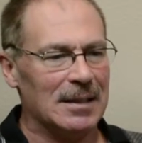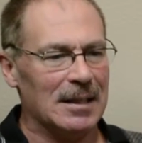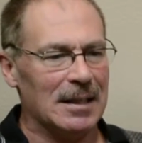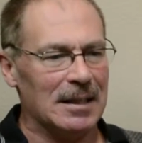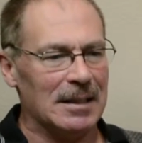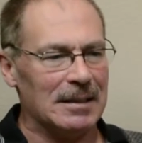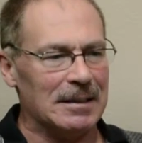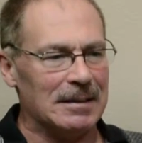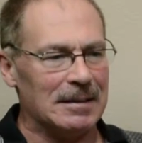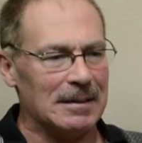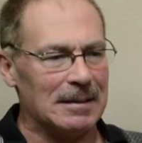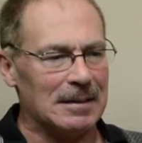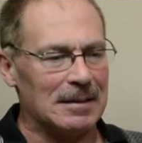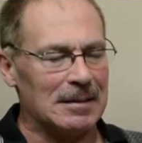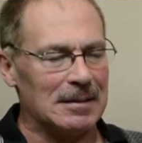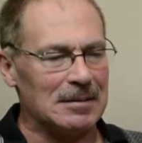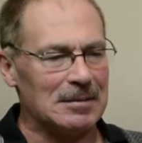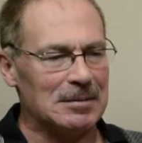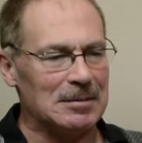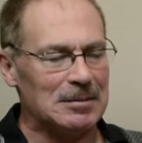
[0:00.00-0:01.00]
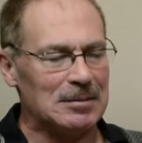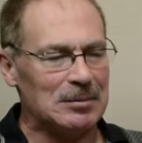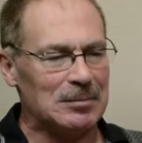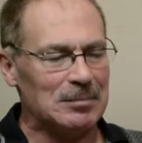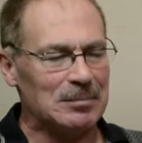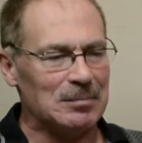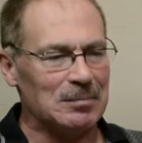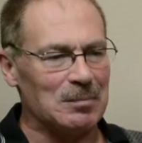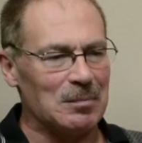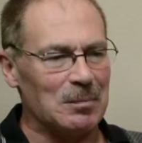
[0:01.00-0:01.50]
And
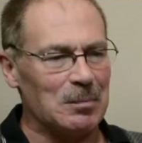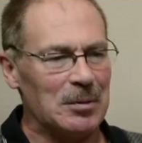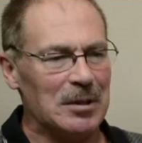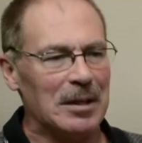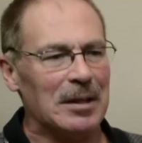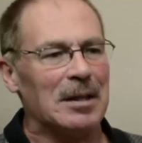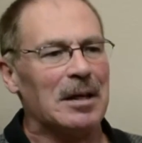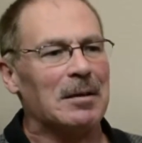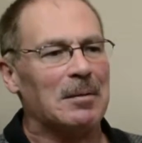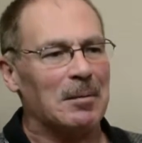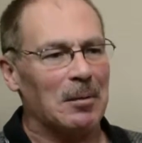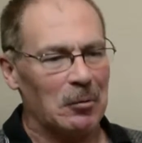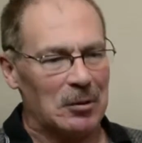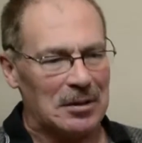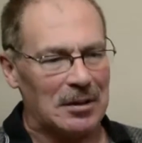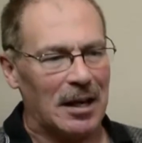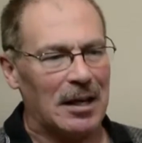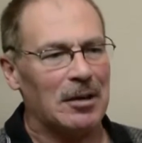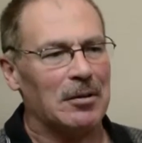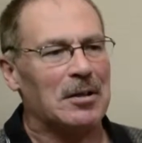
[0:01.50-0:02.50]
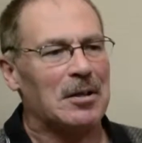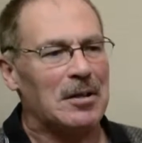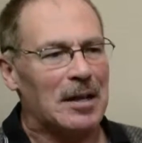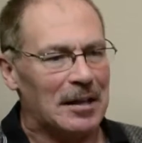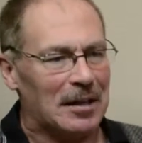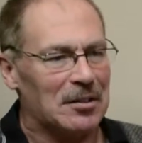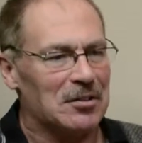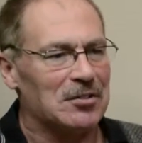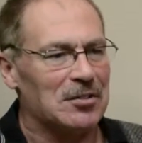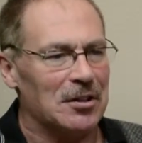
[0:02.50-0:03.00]
being a retired
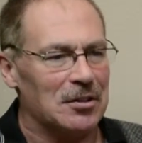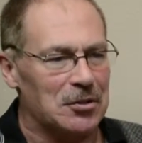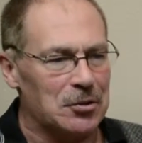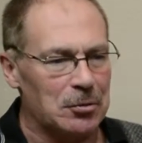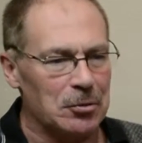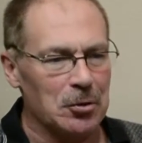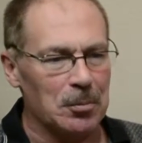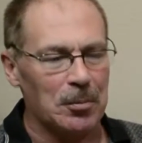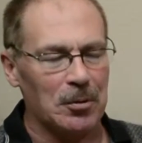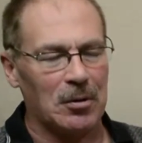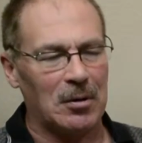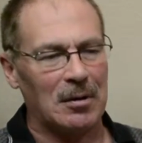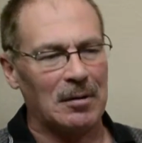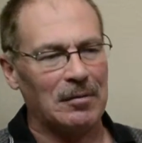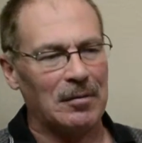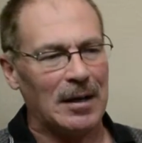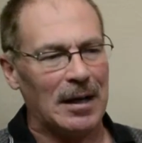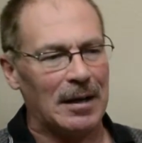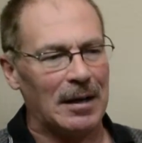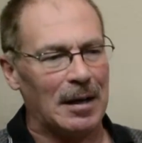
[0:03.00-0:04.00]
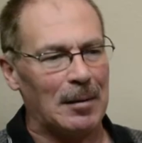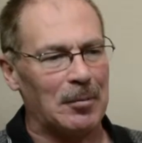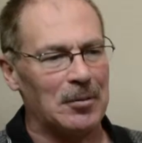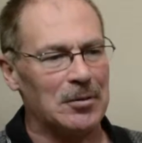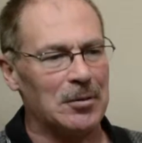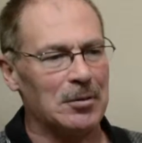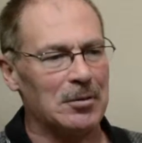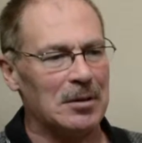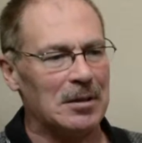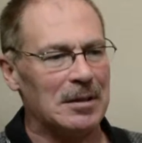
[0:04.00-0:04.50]
Connecticut State Trooper, I've had
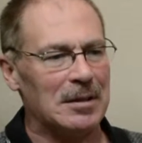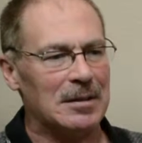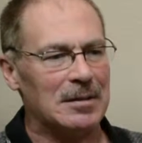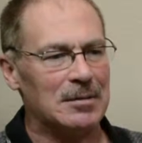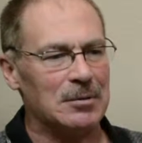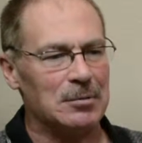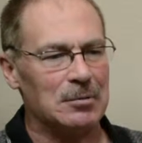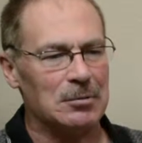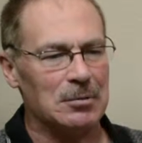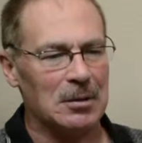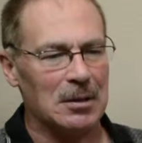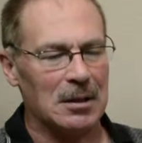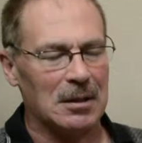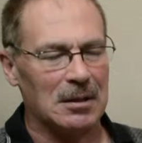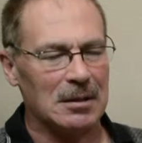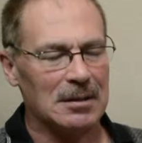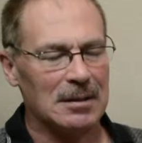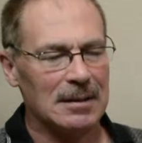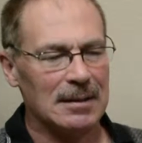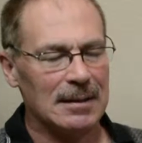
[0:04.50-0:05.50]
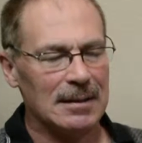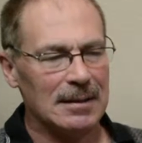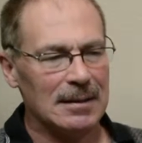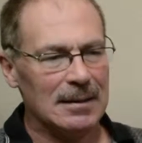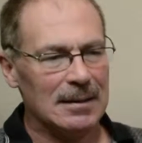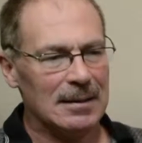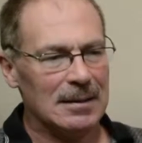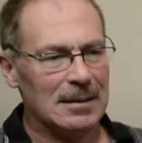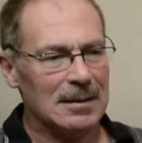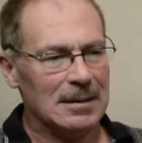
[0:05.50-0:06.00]
opportunity
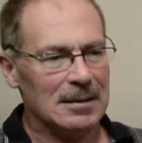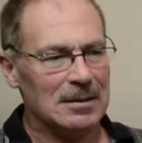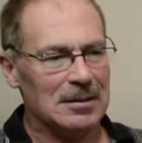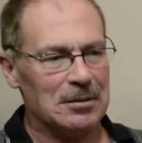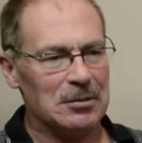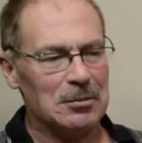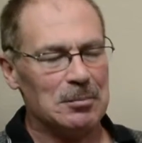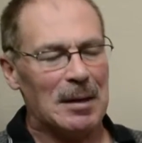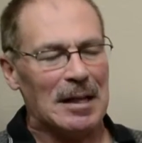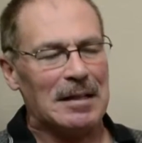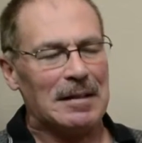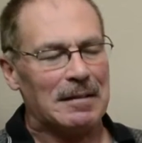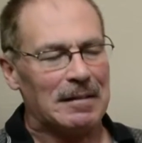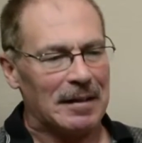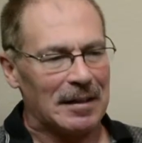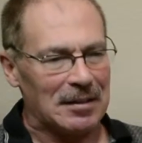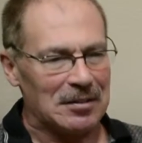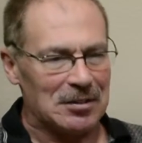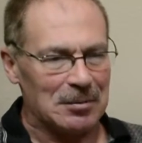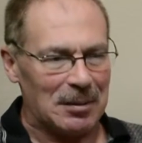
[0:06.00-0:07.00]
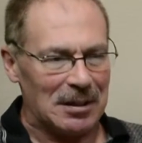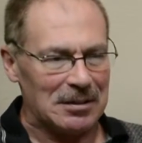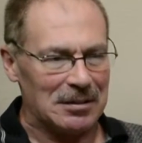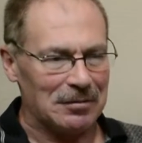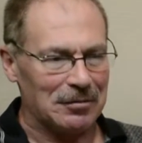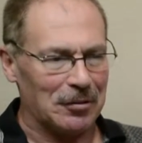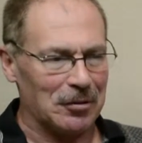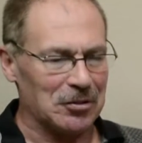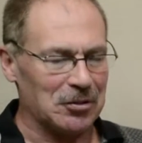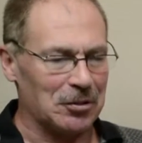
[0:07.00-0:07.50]
to do many things in my
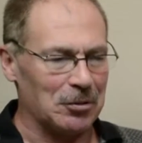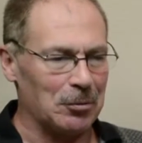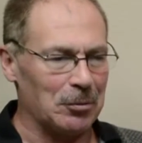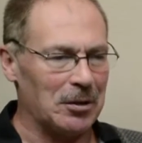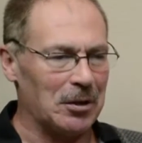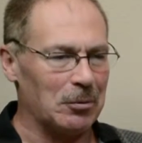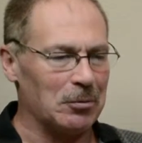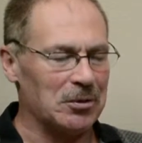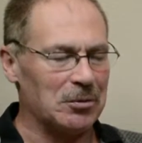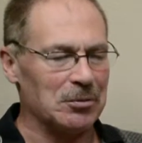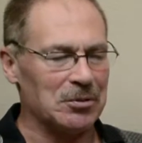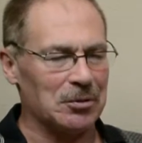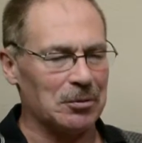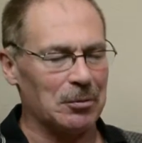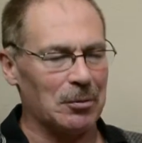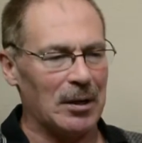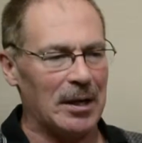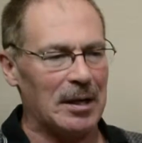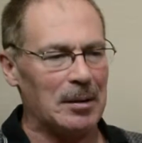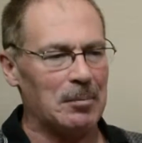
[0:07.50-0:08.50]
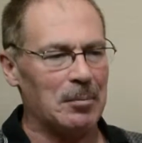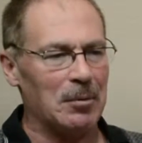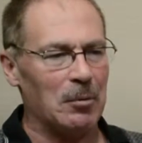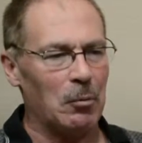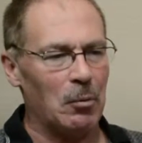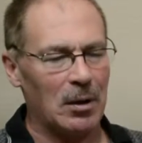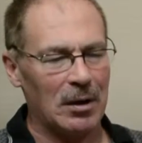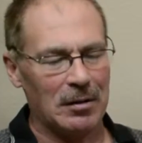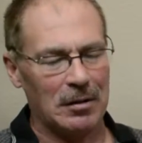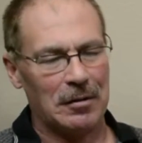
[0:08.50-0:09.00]
diverse career, which was great.
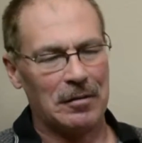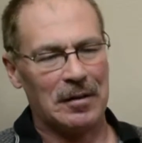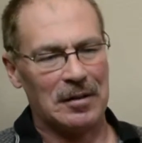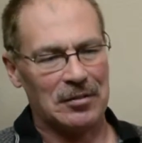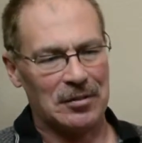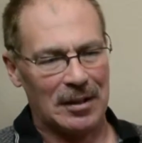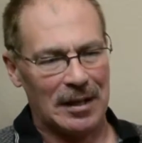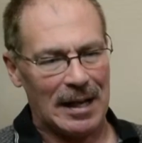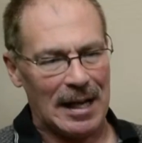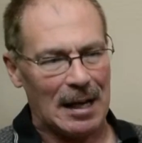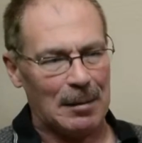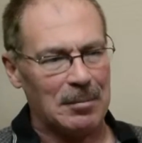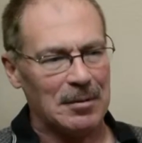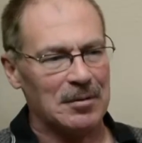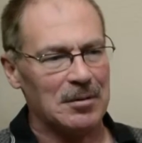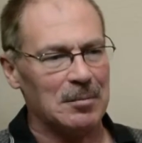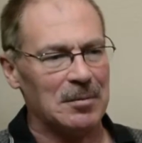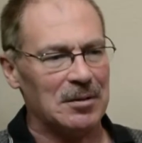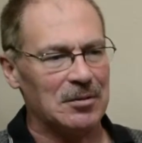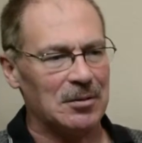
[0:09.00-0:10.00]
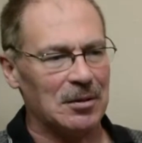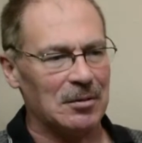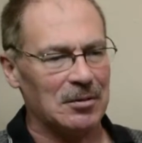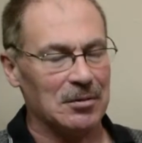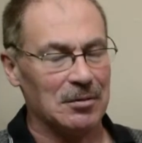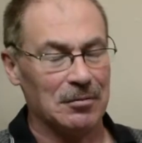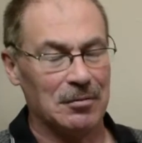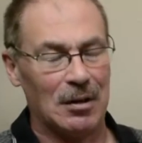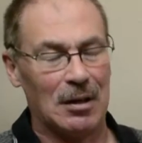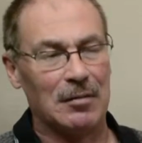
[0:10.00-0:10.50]
But one of the things that happened to me is I
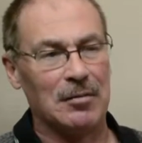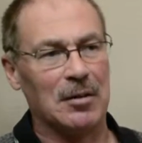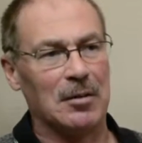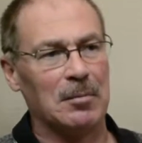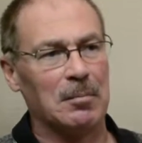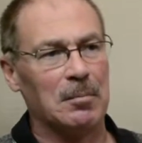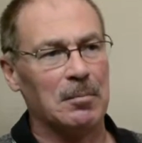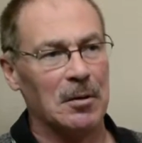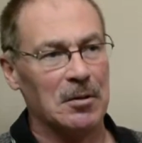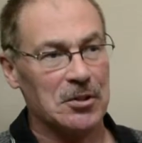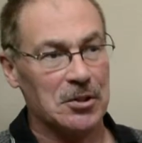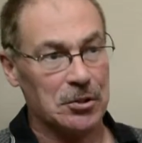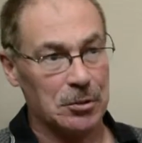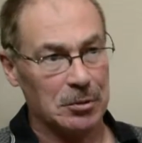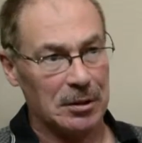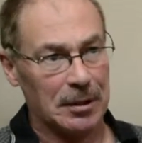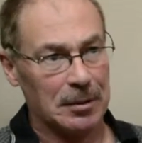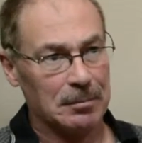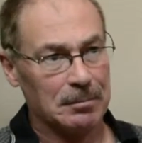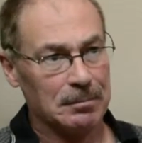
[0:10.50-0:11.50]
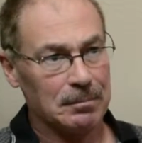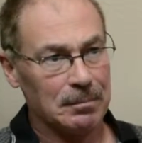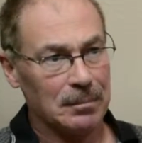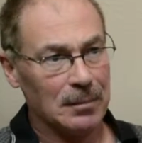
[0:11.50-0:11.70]
was involved in a shooting,